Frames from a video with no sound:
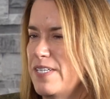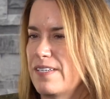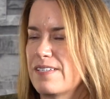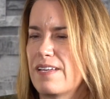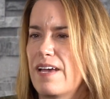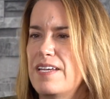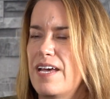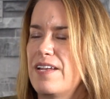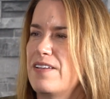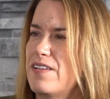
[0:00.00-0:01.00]
amazing, isn't it? And
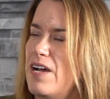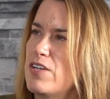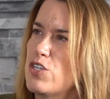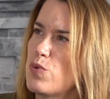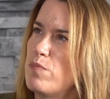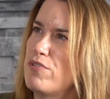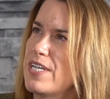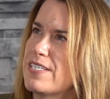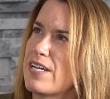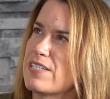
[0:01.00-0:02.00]
yet, I just want to bring
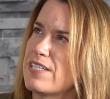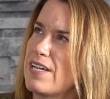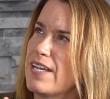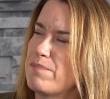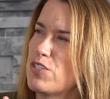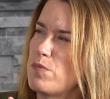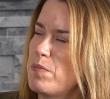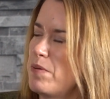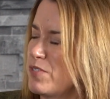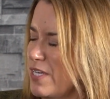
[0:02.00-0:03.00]
this out because so
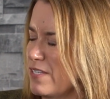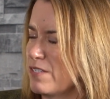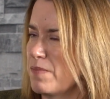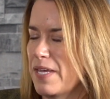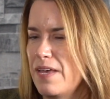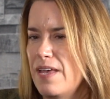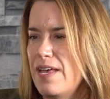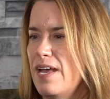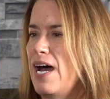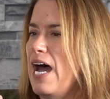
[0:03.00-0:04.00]
many people say this to me.
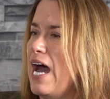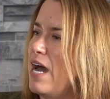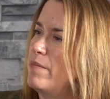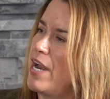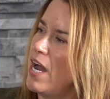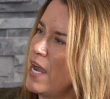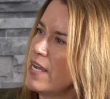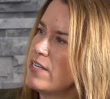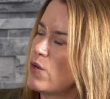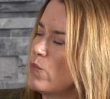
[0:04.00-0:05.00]
But
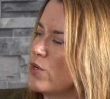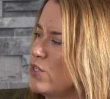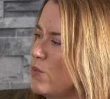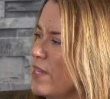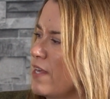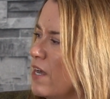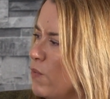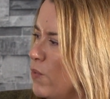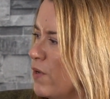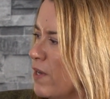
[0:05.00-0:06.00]
I don't want to do anything I
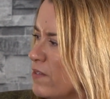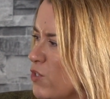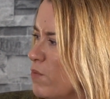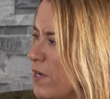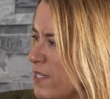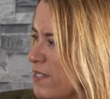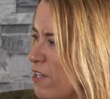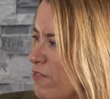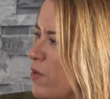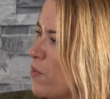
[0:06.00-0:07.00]
wouldn't do
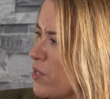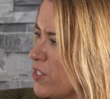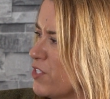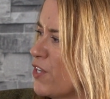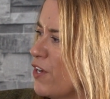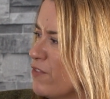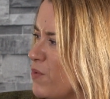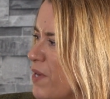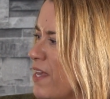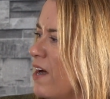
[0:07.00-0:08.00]
myself. I don't want to ask the staff to
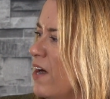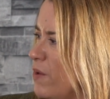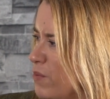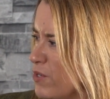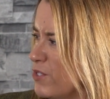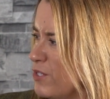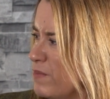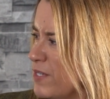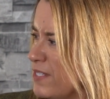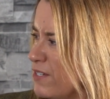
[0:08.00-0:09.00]
do anything I wouldn't do
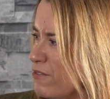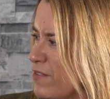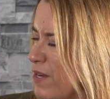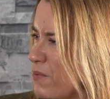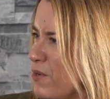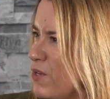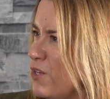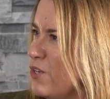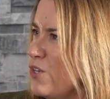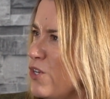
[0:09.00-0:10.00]
myself. Now,
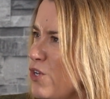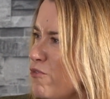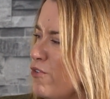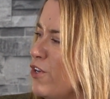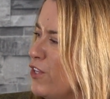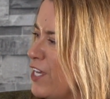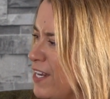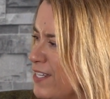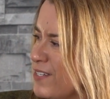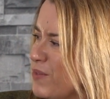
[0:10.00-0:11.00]
you've learned
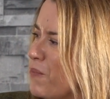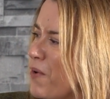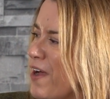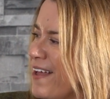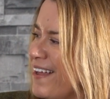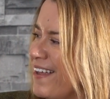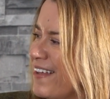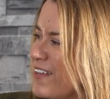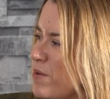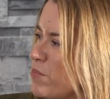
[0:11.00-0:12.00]
that isn't the
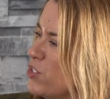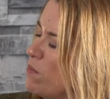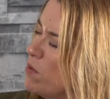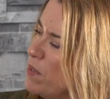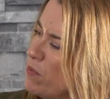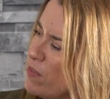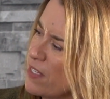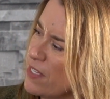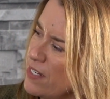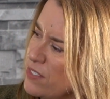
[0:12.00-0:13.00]
way. But so many people think that